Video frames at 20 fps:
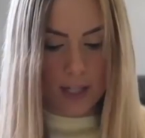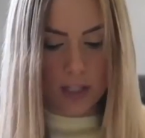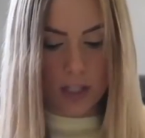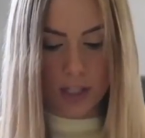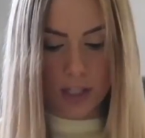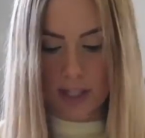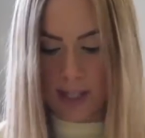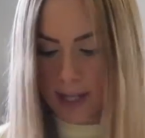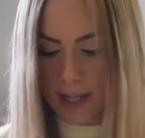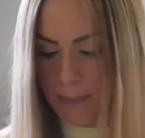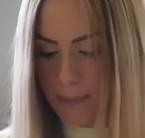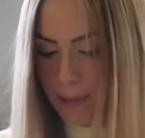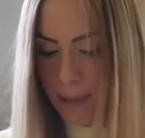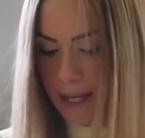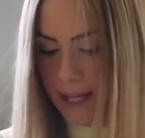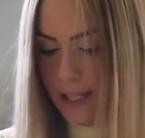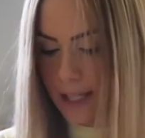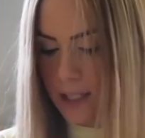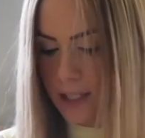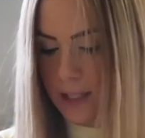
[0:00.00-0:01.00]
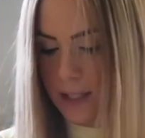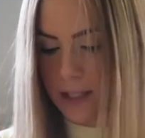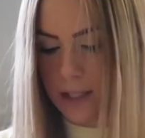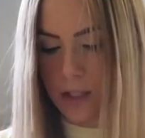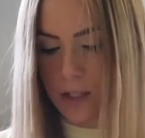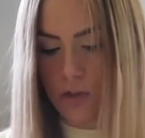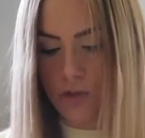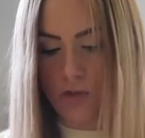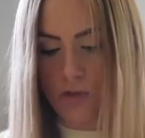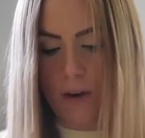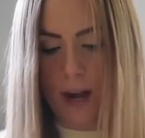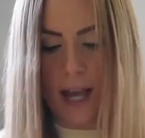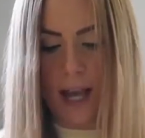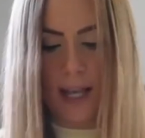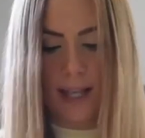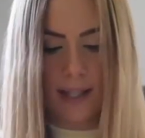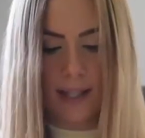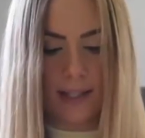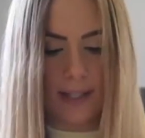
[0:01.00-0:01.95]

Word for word: Just like a plain dress,